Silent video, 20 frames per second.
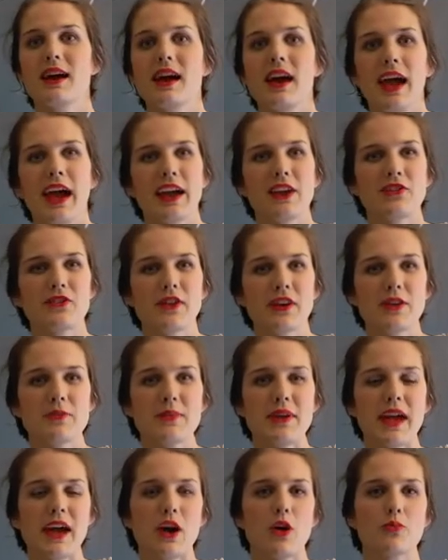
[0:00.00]
and find me
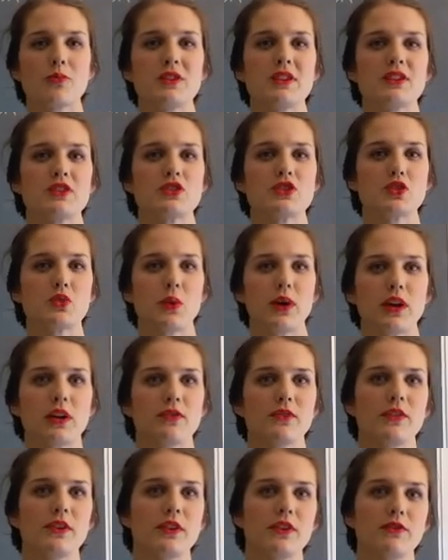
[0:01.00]
how many square
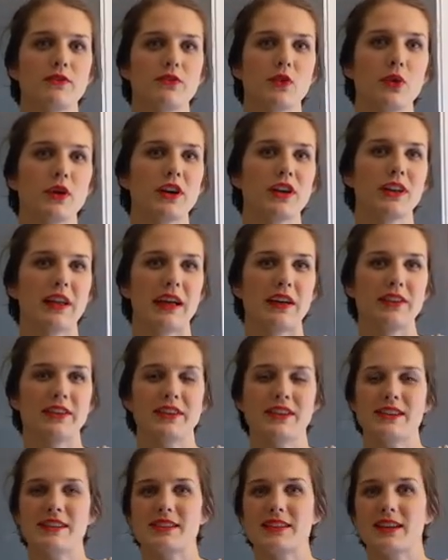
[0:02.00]
feet of foil I'll
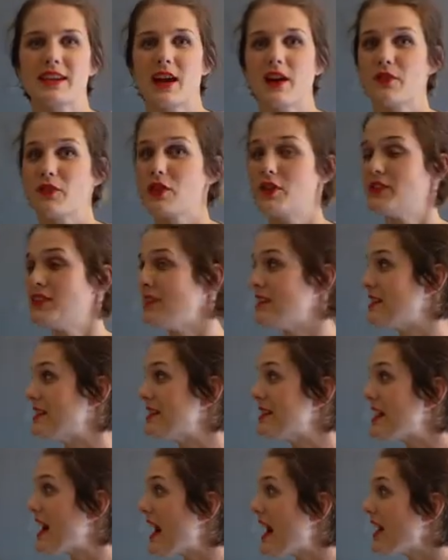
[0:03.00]
need to cover the
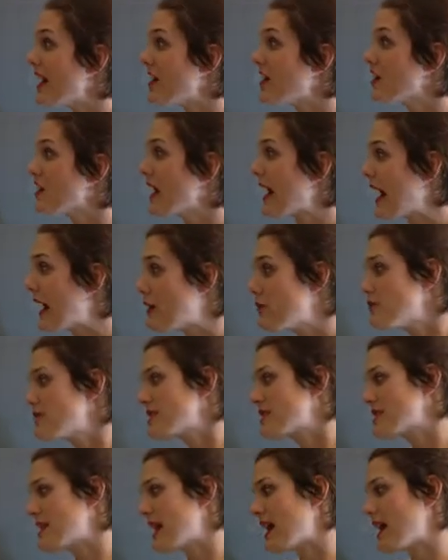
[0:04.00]
entire
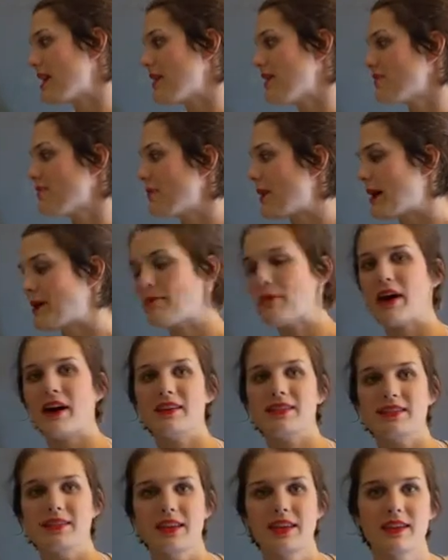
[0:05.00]
outside of my
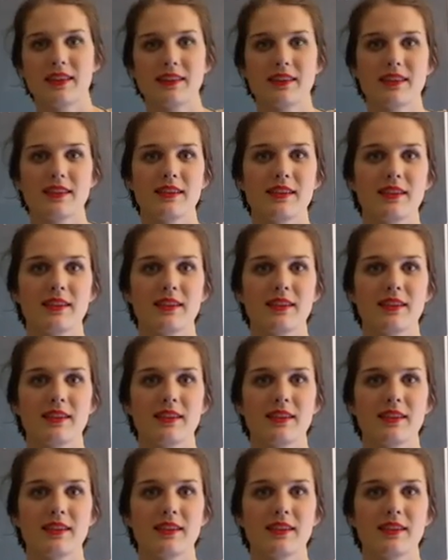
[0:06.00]
monolith,